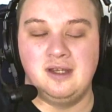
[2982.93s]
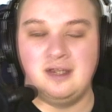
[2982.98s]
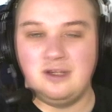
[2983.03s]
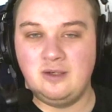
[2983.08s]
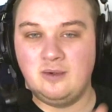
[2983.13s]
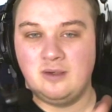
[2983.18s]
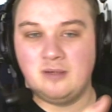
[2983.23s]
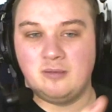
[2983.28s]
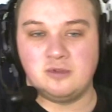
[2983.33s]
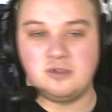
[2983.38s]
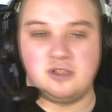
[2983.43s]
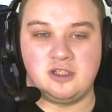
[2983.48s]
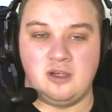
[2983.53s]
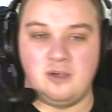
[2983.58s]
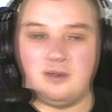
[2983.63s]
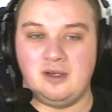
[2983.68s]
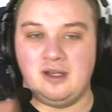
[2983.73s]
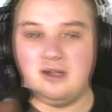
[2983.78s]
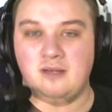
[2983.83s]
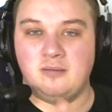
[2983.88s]
And you end up
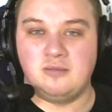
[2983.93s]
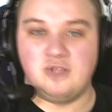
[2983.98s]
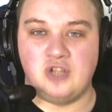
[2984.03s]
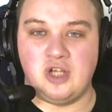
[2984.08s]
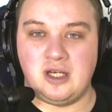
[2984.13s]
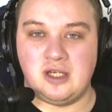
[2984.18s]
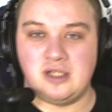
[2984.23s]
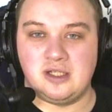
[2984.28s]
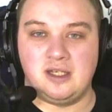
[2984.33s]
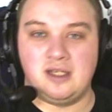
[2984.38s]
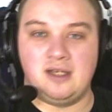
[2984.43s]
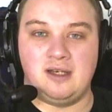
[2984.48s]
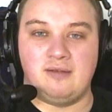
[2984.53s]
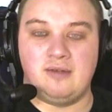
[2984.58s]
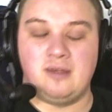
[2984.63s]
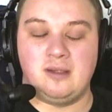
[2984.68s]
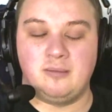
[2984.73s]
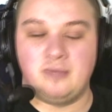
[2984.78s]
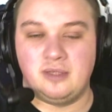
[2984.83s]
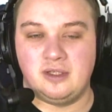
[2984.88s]
skewing it and changing it and
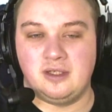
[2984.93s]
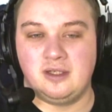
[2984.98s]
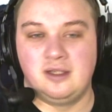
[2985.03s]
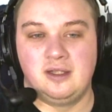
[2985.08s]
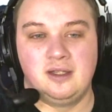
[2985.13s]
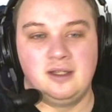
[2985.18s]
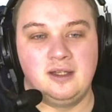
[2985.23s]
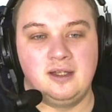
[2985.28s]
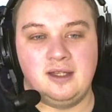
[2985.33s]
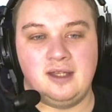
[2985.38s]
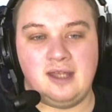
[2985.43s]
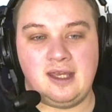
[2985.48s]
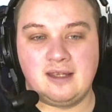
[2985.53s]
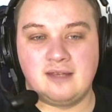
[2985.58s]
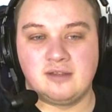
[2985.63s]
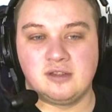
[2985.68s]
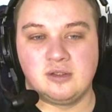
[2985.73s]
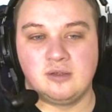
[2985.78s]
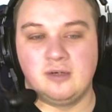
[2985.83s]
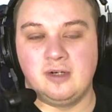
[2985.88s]
everything, but it
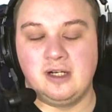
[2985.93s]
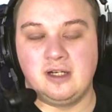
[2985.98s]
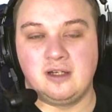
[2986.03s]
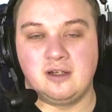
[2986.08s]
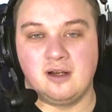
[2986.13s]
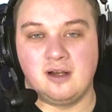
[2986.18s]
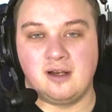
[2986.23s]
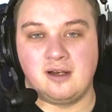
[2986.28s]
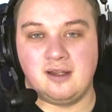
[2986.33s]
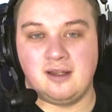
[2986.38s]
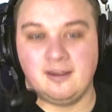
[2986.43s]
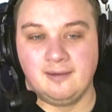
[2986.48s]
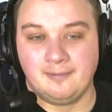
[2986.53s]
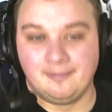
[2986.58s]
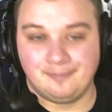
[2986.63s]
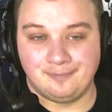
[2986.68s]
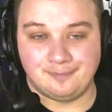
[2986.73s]
gives you a really good idea.